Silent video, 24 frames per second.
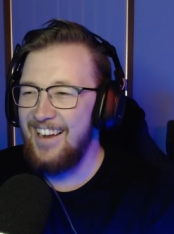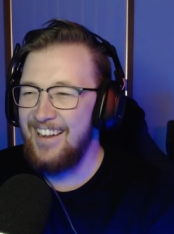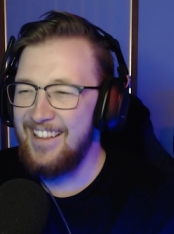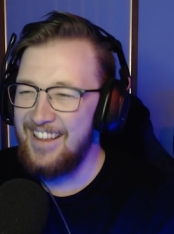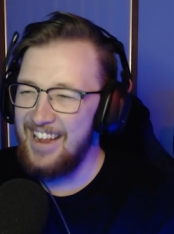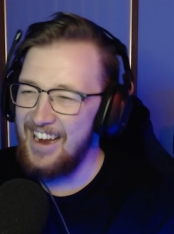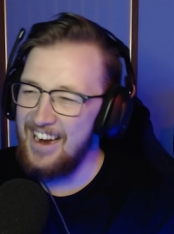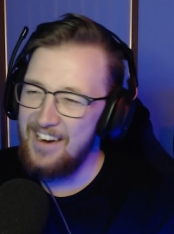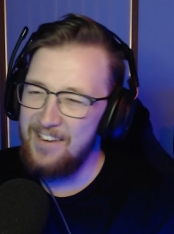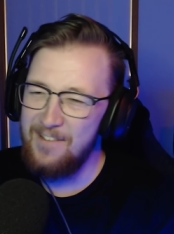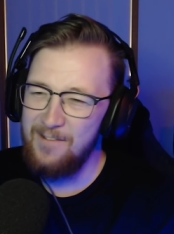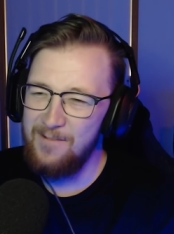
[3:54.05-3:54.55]

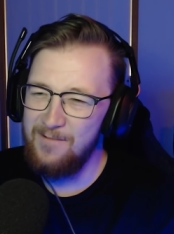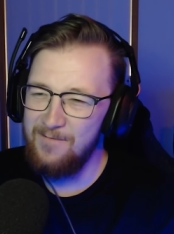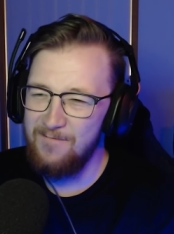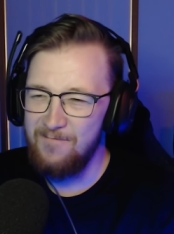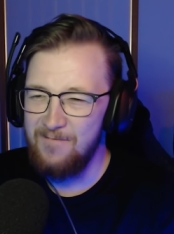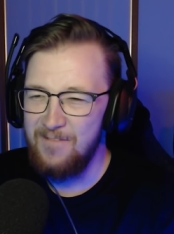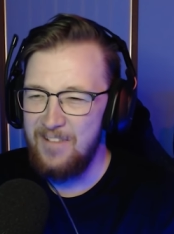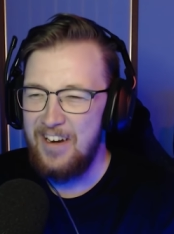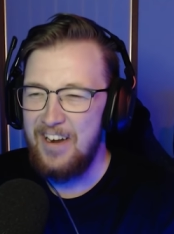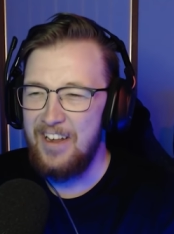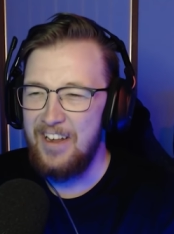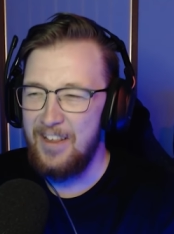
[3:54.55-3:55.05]
they couldn't
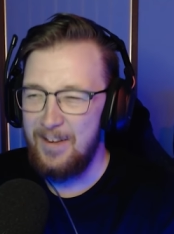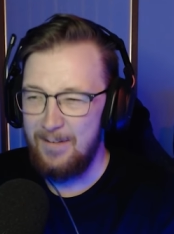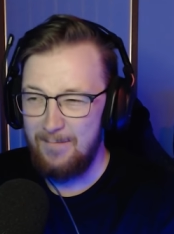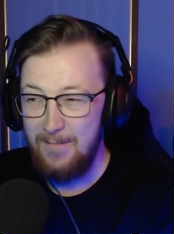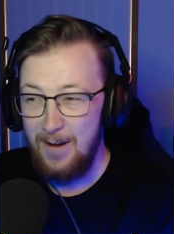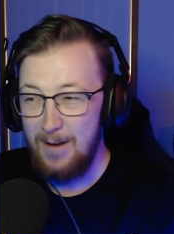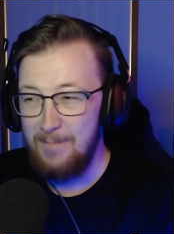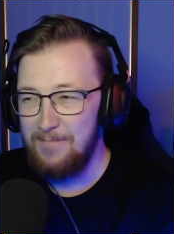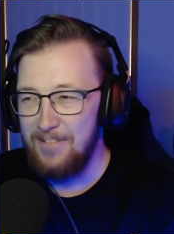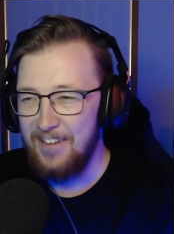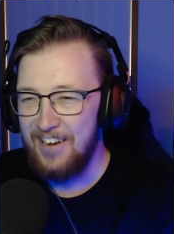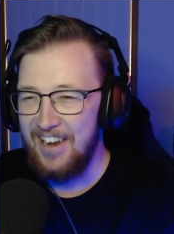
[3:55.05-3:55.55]
really
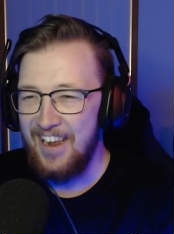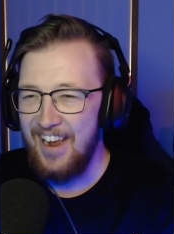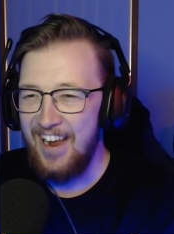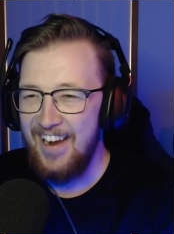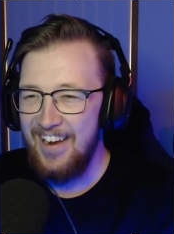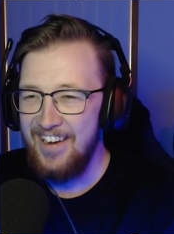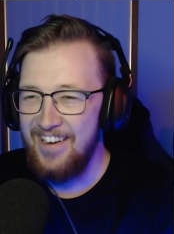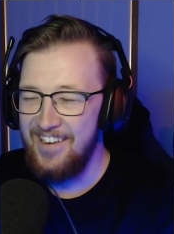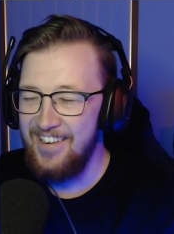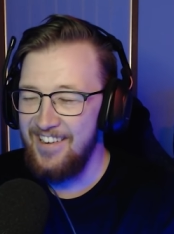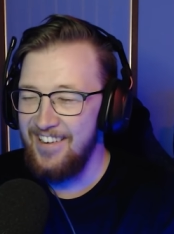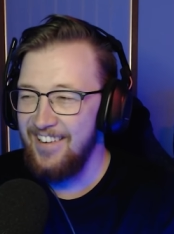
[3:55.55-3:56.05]

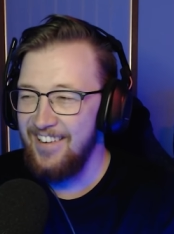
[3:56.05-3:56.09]
replicate it.